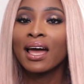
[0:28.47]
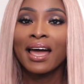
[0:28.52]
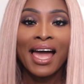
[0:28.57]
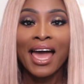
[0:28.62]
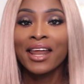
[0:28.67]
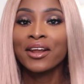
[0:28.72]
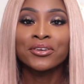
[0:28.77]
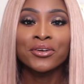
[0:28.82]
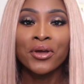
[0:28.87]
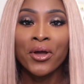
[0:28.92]

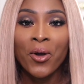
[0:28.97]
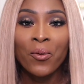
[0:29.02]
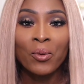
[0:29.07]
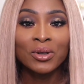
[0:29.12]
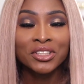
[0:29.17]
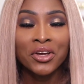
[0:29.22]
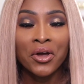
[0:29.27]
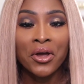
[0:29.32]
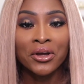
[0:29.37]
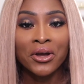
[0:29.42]
I don't know
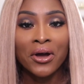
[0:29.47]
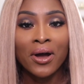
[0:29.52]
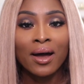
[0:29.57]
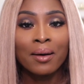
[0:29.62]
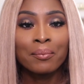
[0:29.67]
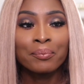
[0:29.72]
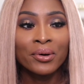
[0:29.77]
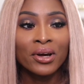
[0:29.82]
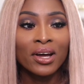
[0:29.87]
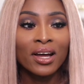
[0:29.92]
what's going
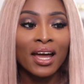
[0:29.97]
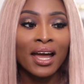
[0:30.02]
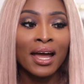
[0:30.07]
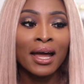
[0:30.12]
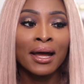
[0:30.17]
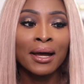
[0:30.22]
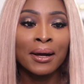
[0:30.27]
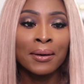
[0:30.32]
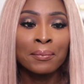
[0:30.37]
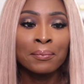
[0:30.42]
on, but
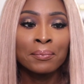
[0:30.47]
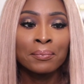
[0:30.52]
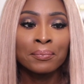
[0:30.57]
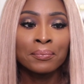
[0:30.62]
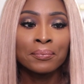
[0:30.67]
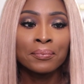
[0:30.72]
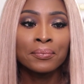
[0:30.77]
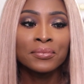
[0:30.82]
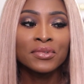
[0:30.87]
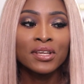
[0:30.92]

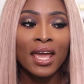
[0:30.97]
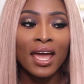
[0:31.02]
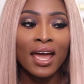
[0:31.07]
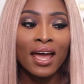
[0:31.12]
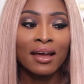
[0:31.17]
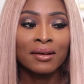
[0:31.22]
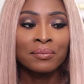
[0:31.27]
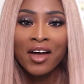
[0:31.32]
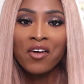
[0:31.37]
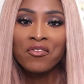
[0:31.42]
um, yeah.